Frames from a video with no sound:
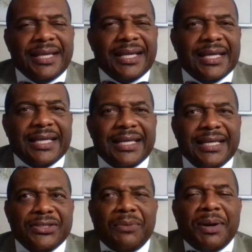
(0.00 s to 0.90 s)
And
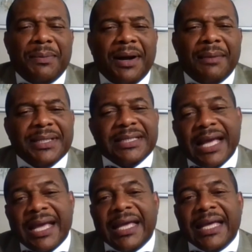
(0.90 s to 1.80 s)
he told my mom and
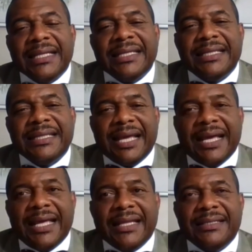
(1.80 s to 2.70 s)
dad
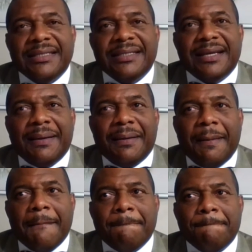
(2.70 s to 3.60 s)
that
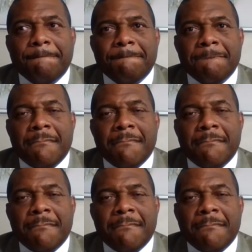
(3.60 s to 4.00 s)
I'm